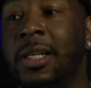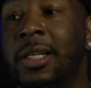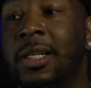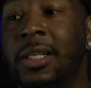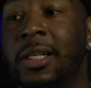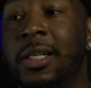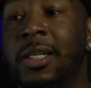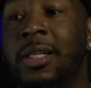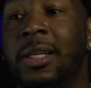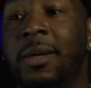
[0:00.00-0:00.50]

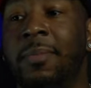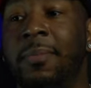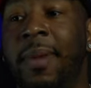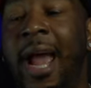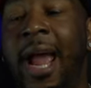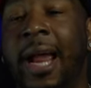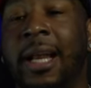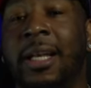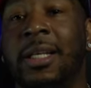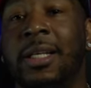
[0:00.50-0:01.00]
to to
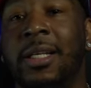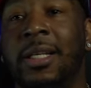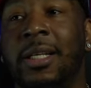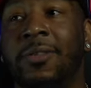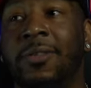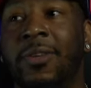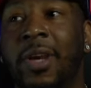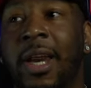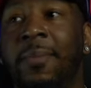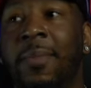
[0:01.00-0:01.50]
to back
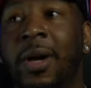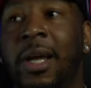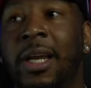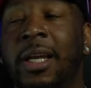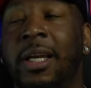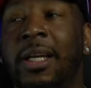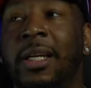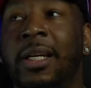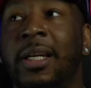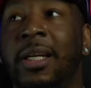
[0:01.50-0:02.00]
to so their
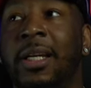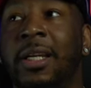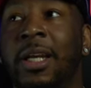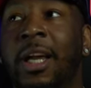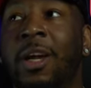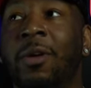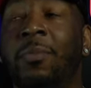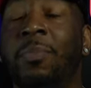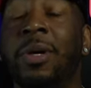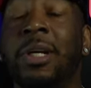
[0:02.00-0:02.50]
money
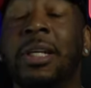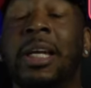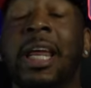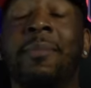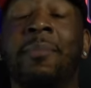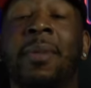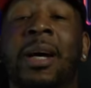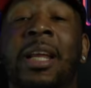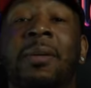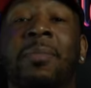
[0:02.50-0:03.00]
can they can
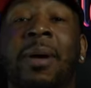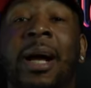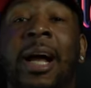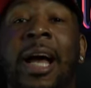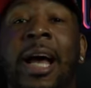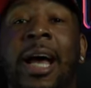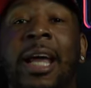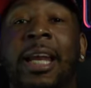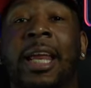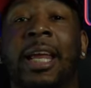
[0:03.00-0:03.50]
put their money
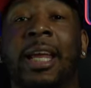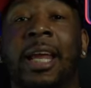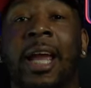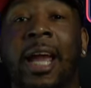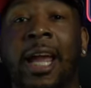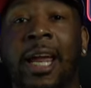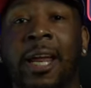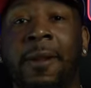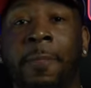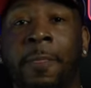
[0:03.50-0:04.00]
behind
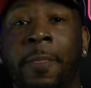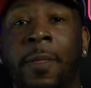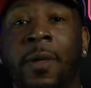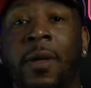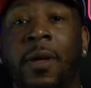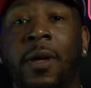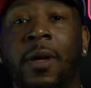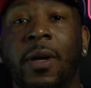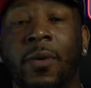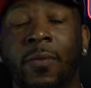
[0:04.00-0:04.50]
their game,
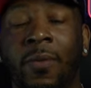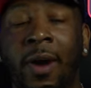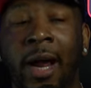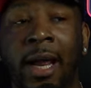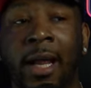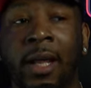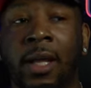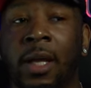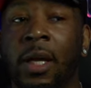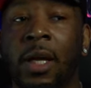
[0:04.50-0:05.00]

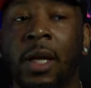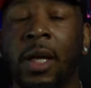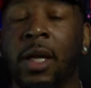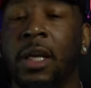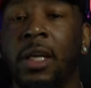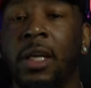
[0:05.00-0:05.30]
right?